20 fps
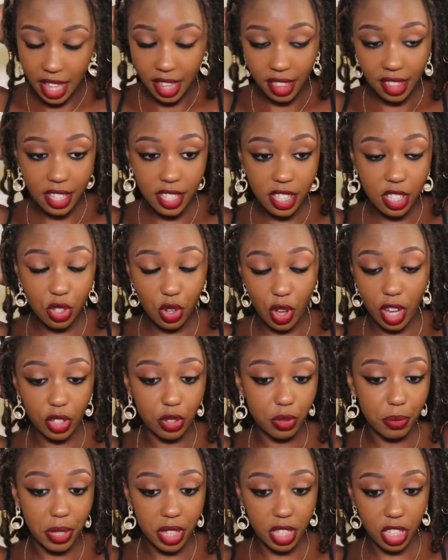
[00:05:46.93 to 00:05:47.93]
This is going
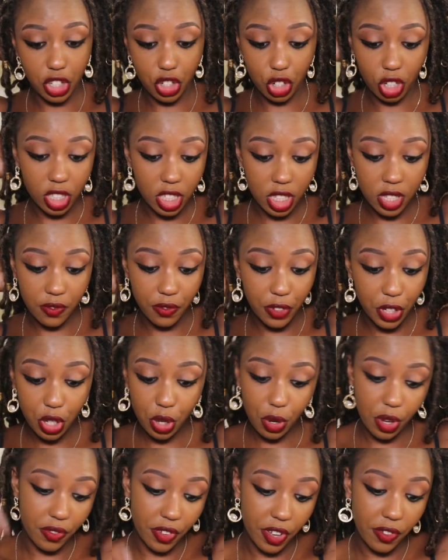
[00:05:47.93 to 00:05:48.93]
to be the shortest video
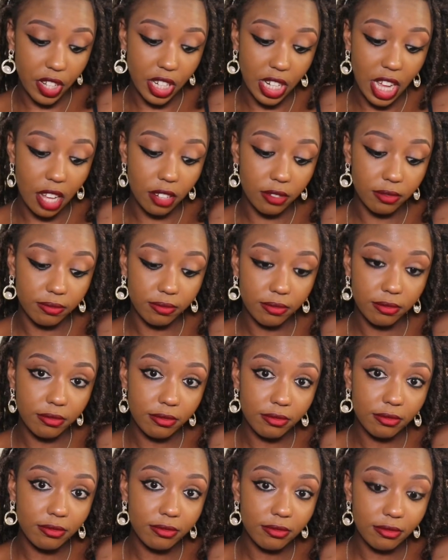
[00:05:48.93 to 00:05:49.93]
we've ever done,
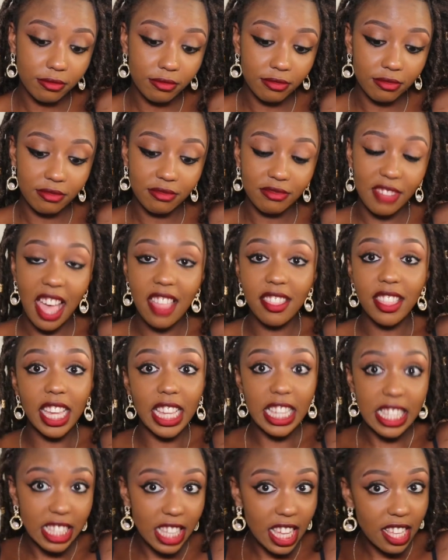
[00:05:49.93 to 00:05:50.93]
and the
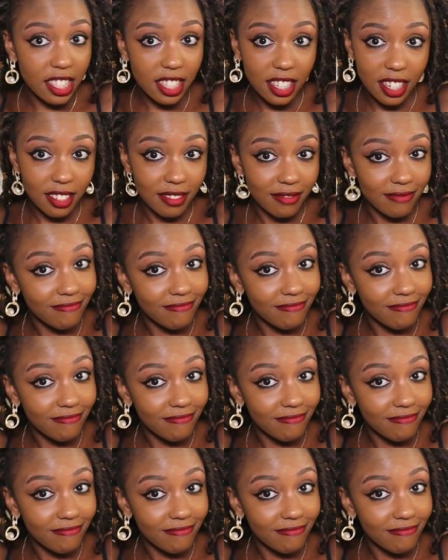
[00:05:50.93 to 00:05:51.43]
easiest.